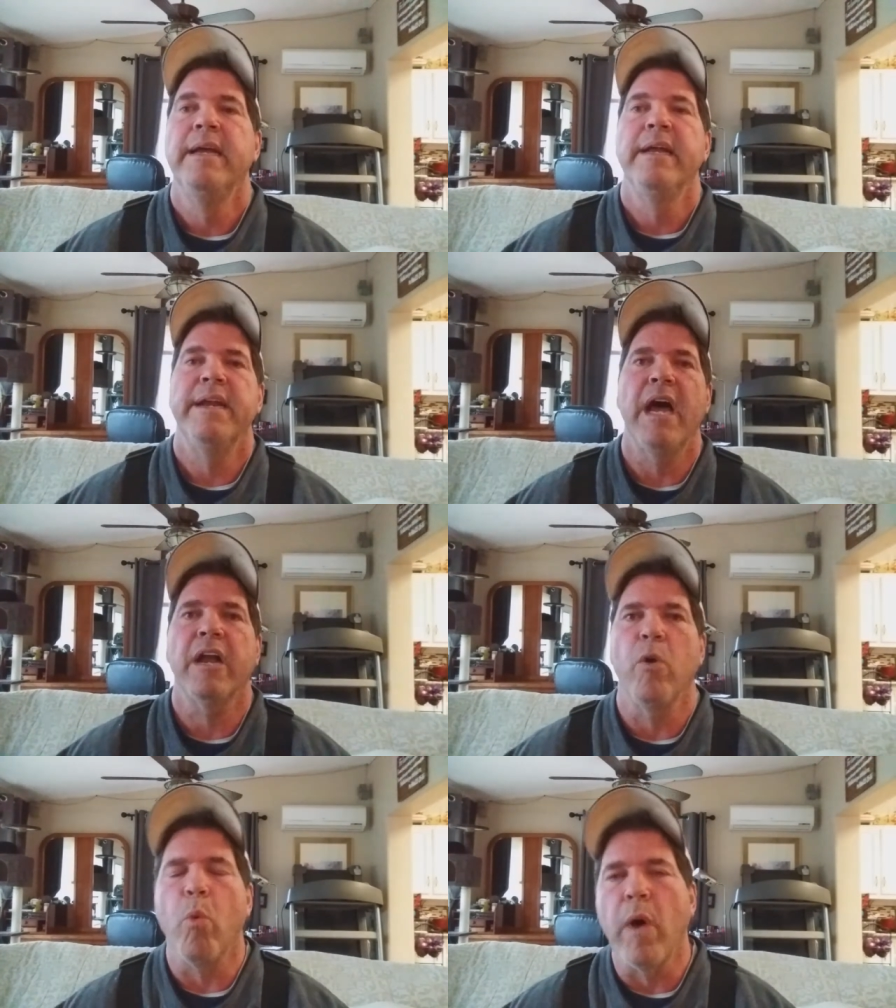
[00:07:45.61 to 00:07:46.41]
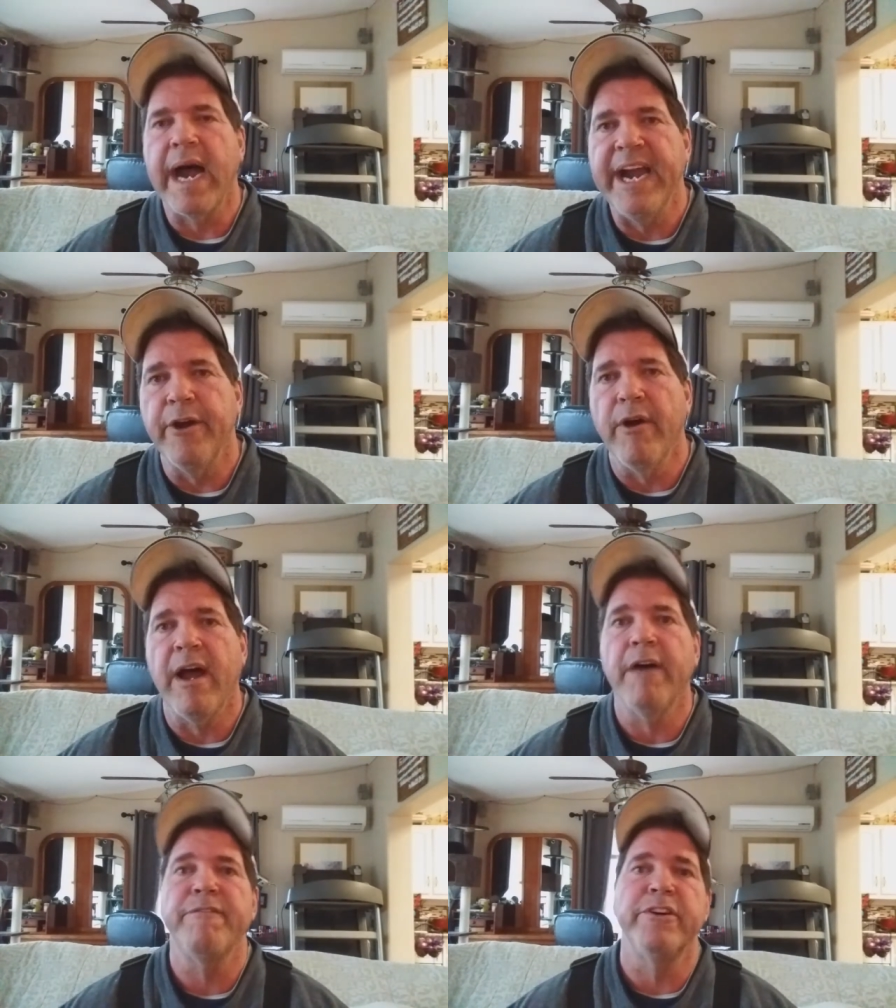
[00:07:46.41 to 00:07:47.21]
knock a wire
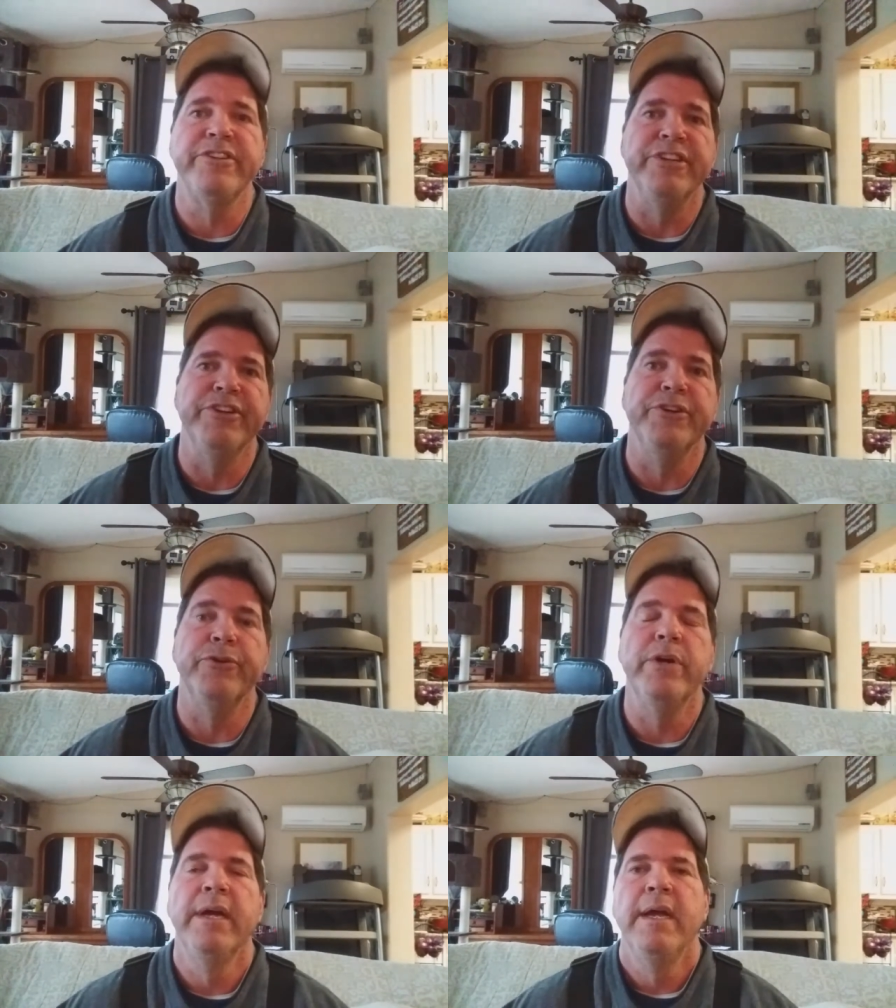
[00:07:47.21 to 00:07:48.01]
off or two,